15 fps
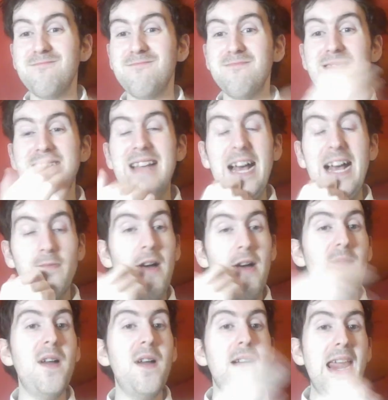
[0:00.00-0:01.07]
that's why I
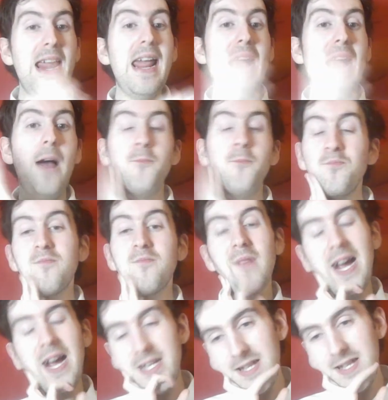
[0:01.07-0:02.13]
feel here.
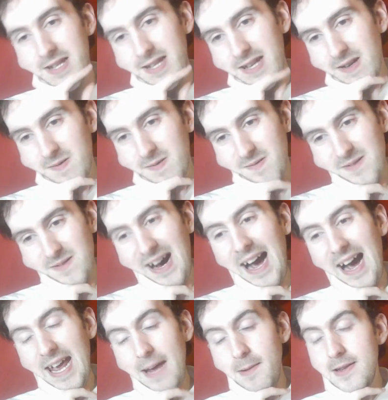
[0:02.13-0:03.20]
I just still,
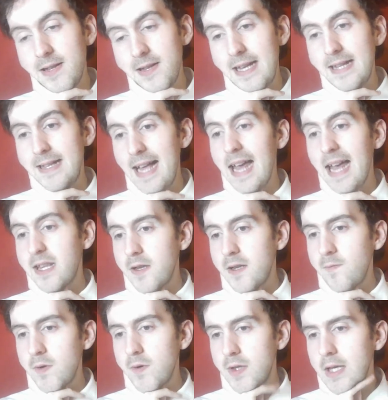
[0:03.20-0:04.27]
I even to this day still
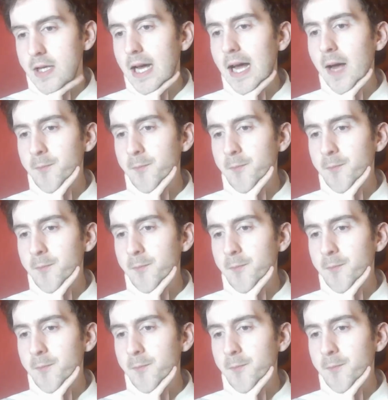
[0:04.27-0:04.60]
wonder,